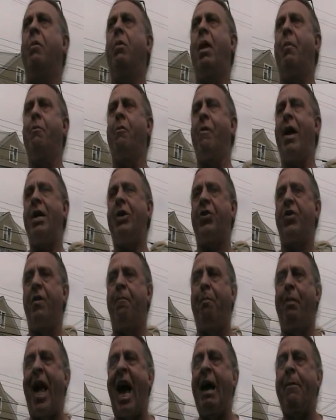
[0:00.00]
liberation
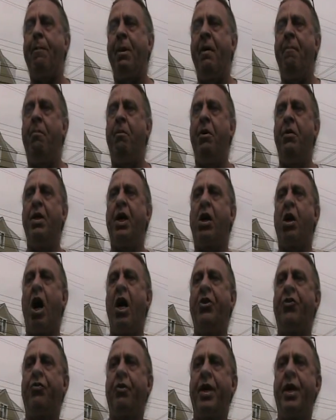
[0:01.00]
of black people in the
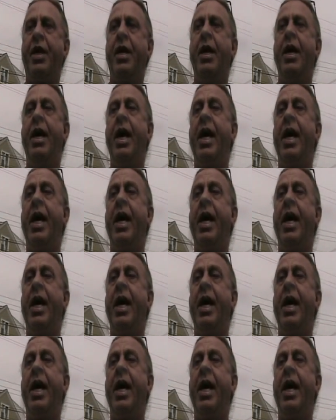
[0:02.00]
country.